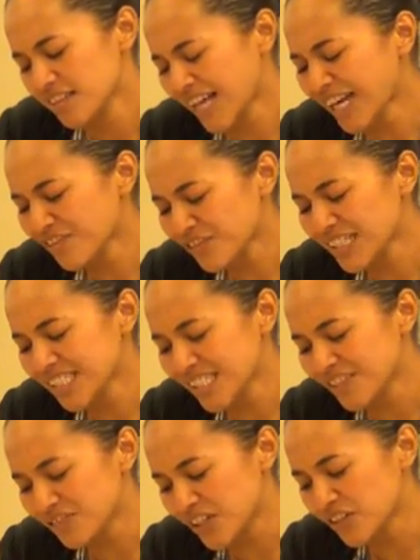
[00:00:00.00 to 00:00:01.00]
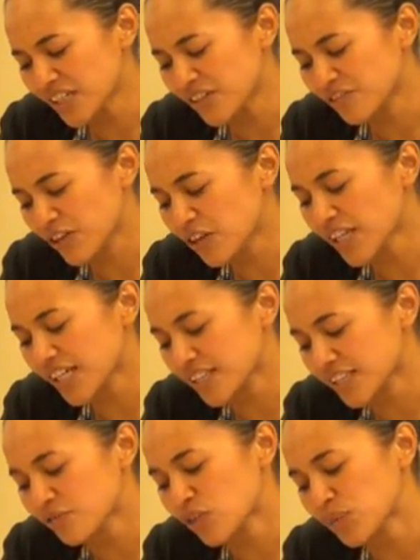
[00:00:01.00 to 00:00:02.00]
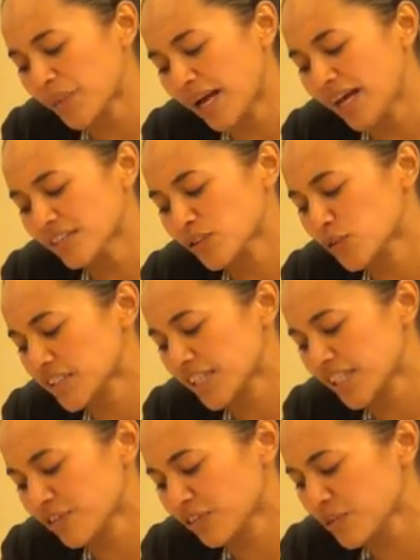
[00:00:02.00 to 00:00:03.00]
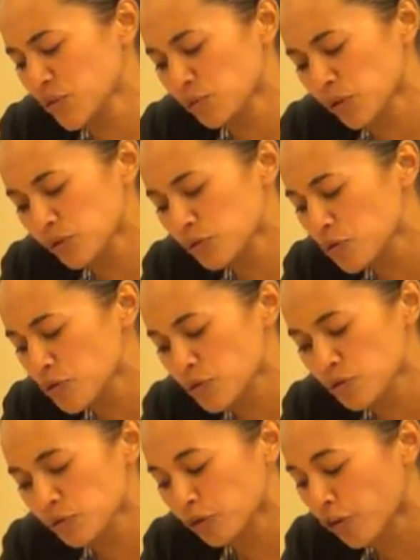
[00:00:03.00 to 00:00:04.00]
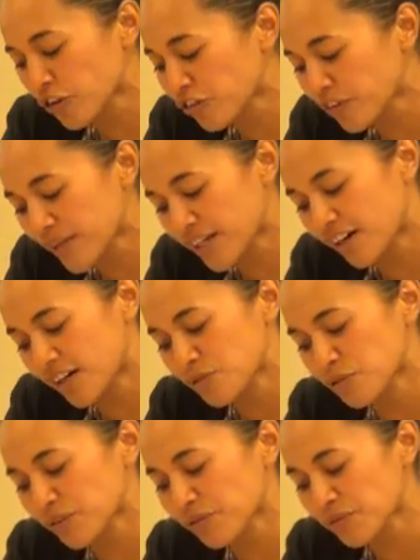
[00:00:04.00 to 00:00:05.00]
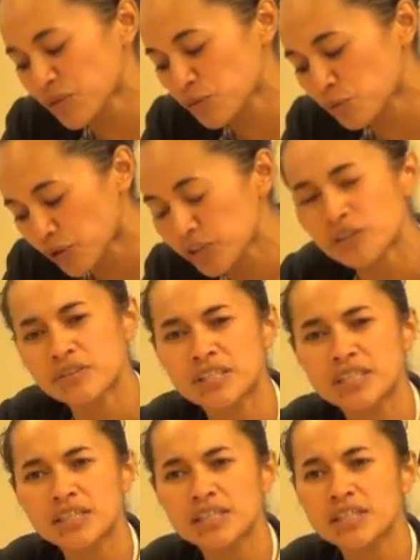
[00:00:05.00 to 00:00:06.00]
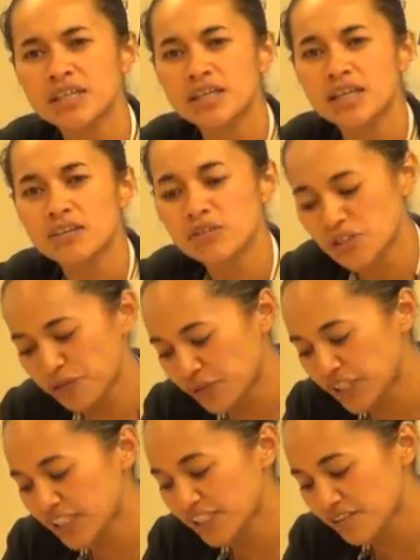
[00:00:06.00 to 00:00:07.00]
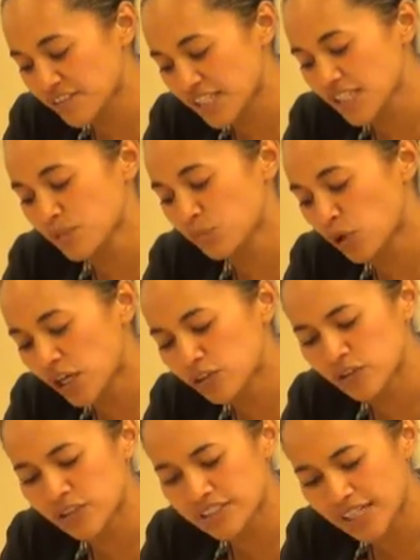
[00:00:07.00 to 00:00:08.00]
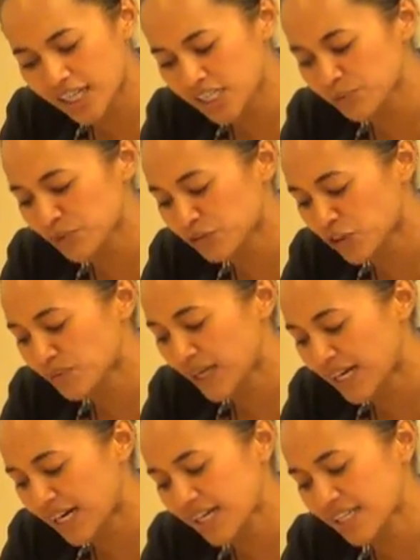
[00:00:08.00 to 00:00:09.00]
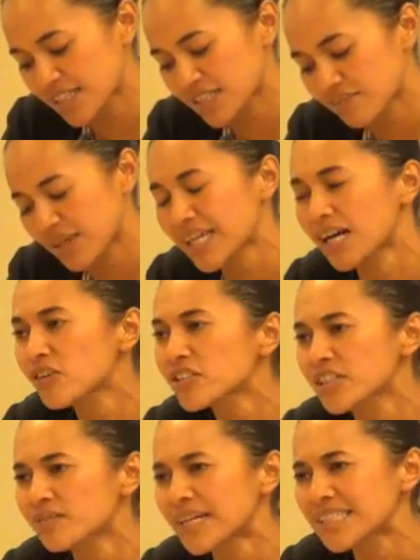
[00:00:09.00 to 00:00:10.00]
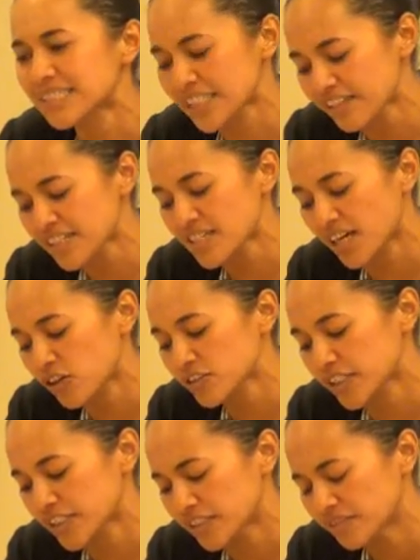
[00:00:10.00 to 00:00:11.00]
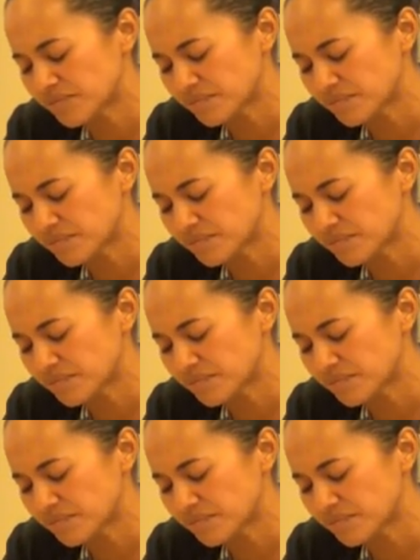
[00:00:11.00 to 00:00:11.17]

That feeling I felt, it felt like a loved one passed who was taken from this world too soon, torn from my arms, ripped from this world. It was a feeling of seeing Pohakuloa dying before my eyes, my elder, my dearest elder.